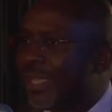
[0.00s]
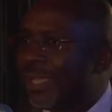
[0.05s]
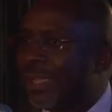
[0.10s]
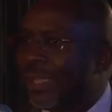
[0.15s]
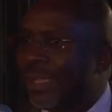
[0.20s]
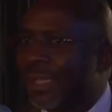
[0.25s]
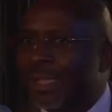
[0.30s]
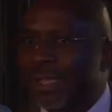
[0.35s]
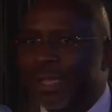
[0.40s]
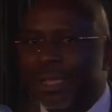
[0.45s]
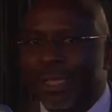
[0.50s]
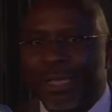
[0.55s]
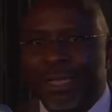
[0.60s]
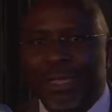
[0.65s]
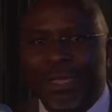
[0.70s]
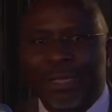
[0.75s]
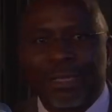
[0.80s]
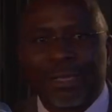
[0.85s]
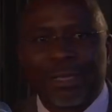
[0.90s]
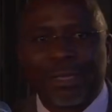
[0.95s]

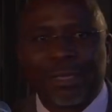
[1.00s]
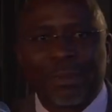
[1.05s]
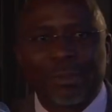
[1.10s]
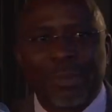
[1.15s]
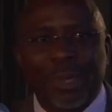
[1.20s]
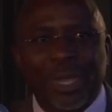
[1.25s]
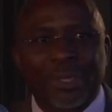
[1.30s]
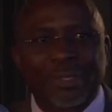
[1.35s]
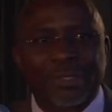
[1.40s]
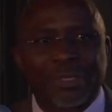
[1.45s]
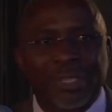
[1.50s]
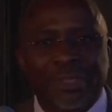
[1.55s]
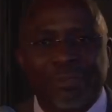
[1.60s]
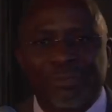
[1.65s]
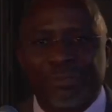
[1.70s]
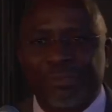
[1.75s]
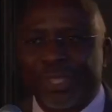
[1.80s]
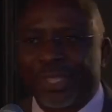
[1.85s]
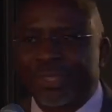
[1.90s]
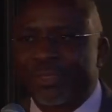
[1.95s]
about a
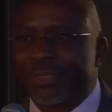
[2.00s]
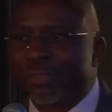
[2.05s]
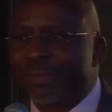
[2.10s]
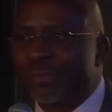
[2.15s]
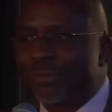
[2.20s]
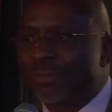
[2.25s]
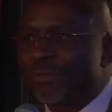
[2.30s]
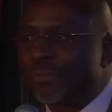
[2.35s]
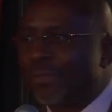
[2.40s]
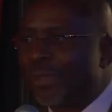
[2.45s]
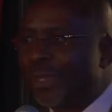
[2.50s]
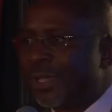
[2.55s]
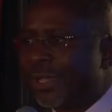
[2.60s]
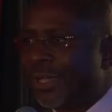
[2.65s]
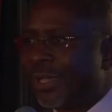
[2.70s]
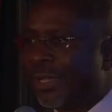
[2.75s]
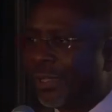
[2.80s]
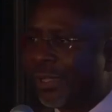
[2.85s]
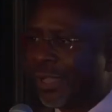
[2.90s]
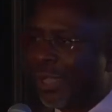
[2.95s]
fifth of
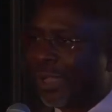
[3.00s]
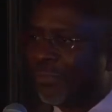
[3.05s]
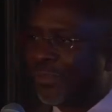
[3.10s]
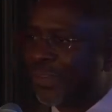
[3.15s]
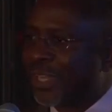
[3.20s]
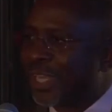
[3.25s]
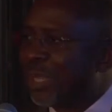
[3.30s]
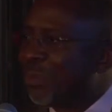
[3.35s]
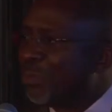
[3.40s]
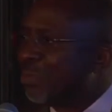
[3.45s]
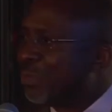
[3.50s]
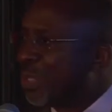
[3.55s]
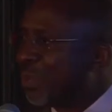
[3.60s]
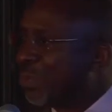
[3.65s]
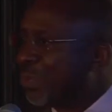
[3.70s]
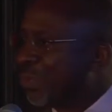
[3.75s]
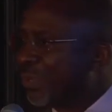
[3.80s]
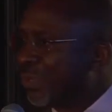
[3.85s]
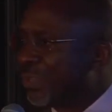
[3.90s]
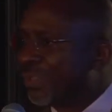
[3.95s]
African
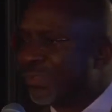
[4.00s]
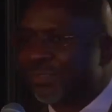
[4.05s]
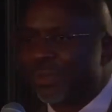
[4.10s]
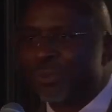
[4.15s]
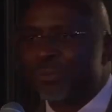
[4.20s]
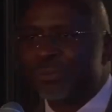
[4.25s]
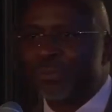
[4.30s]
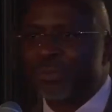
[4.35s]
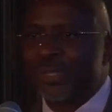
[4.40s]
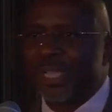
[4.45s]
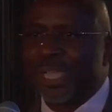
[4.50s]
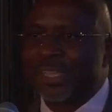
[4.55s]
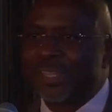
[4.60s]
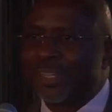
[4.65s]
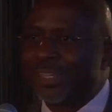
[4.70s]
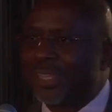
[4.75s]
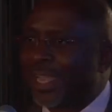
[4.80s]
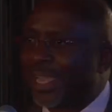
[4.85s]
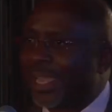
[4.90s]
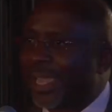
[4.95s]
peoples from
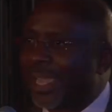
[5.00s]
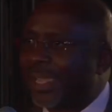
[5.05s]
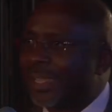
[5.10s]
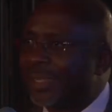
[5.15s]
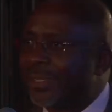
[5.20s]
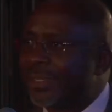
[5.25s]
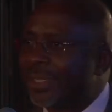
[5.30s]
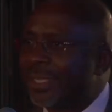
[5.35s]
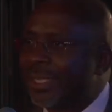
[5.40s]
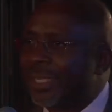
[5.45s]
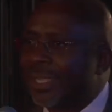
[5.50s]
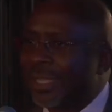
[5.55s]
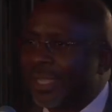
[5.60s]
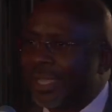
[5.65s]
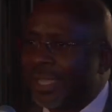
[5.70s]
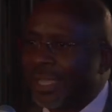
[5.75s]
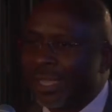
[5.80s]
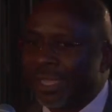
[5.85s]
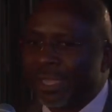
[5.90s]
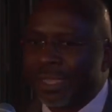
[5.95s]
getting ahead
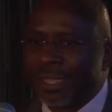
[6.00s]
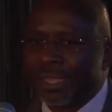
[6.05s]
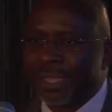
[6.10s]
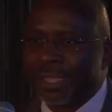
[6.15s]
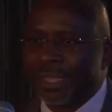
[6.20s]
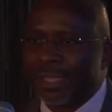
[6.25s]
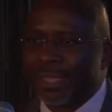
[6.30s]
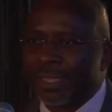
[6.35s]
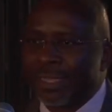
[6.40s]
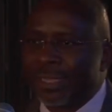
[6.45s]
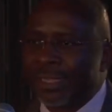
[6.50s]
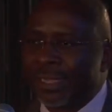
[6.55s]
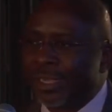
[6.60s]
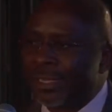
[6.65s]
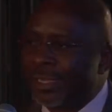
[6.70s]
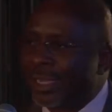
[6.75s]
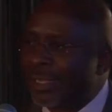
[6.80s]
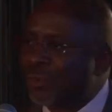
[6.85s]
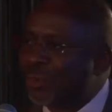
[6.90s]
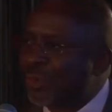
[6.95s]
in
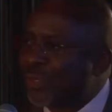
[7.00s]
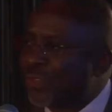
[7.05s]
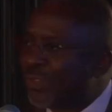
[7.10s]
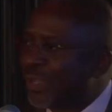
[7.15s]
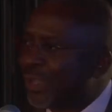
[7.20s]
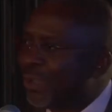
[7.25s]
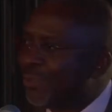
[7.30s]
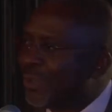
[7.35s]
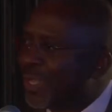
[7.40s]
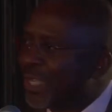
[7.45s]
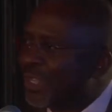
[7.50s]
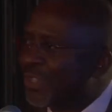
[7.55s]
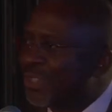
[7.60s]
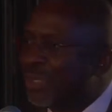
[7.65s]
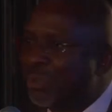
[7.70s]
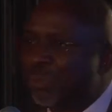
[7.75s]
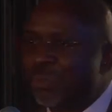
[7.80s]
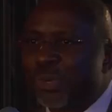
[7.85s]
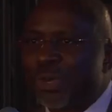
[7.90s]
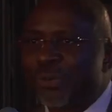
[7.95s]
an atmosphere of
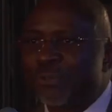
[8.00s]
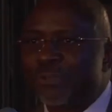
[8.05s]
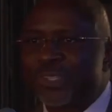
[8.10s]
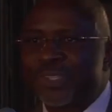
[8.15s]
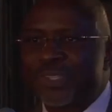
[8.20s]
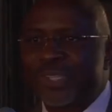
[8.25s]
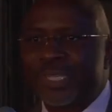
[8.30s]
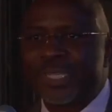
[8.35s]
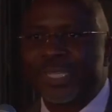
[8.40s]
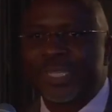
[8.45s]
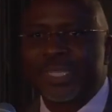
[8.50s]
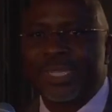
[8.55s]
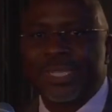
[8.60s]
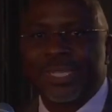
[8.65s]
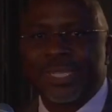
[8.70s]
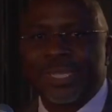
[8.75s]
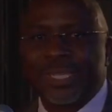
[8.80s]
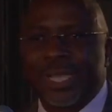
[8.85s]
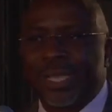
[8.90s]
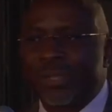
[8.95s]
extreme poverty
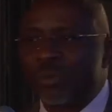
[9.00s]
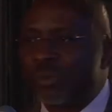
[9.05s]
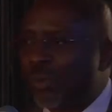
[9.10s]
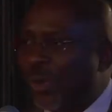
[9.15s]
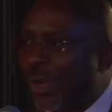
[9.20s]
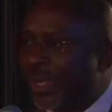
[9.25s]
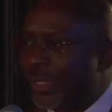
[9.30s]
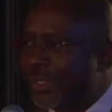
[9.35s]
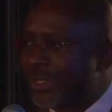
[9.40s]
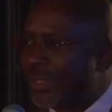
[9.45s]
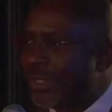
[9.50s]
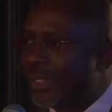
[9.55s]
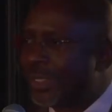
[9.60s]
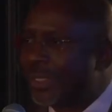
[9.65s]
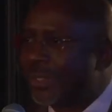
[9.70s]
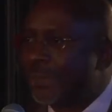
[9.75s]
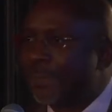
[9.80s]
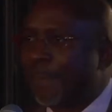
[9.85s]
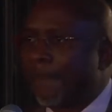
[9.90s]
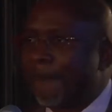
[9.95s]
and want.
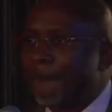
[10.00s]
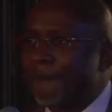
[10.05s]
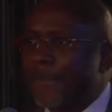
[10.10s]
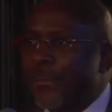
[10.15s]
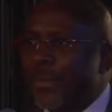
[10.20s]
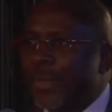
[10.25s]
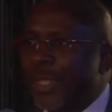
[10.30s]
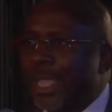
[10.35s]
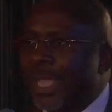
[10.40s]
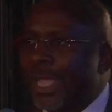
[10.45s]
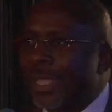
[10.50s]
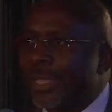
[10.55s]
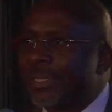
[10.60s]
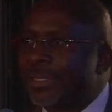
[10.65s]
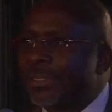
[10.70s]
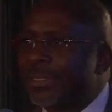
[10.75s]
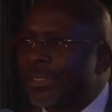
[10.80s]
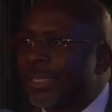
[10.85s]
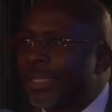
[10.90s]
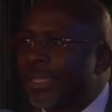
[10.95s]

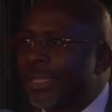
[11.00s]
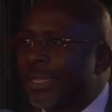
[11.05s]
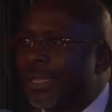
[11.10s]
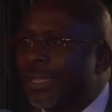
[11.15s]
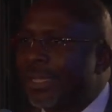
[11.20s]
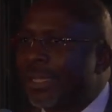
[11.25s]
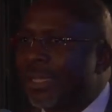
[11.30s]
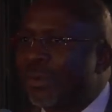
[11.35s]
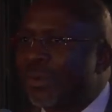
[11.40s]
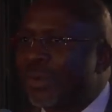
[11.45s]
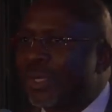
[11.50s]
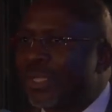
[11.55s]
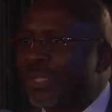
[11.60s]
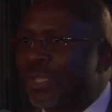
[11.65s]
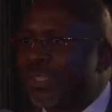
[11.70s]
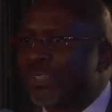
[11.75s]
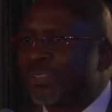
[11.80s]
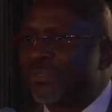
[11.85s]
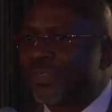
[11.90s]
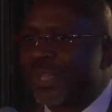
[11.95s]
And we
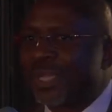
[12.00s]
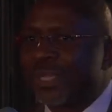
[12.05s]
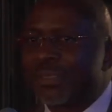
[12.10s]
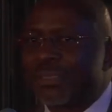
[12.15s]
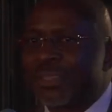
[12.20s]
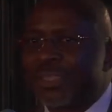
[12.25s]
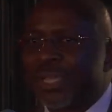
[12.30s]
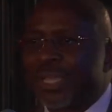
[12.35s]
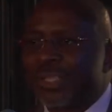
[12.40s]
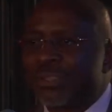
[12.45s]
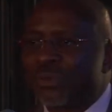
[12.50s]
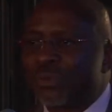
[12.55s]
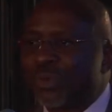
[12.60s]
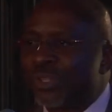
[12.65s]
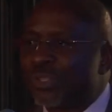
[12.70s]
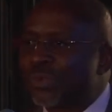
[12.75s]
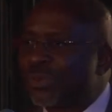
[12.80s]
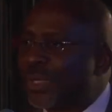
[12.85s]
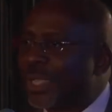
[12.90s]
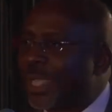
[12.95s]
just felt that
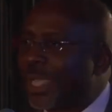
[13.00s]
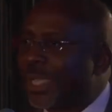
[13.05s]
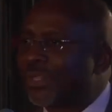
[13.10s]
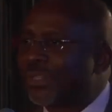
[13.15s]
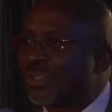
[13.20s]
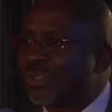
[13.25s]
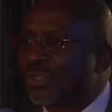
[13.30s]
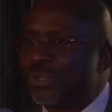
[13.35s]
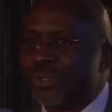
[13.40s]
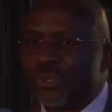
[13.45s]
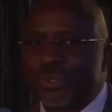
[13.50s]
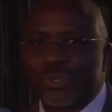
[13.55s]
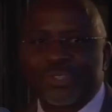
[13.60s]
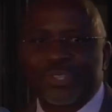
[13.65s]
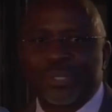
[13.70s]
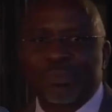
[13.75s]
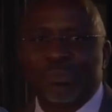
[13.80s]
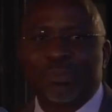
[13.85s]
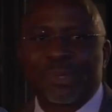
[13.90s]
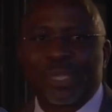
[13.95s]
what we had to do
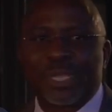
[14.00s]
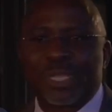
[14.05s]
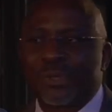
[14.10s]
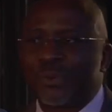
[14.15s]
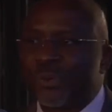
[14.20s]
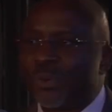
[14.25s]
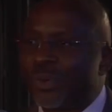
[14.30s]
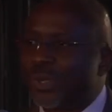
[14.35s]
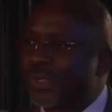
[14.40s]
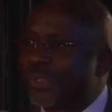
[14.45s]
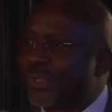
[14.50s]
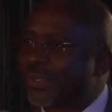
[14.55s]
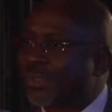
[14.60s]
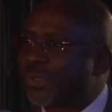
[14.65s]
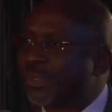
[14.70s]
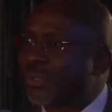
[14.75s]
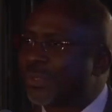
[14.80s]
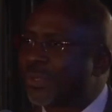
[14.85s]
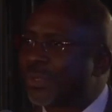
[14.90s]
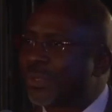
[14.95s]
simply was
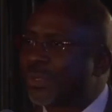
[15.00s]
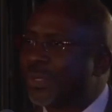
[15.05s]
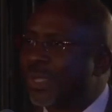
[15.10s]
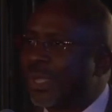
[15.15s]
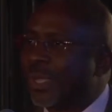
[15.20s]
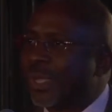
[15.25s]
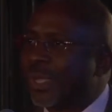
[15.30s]
to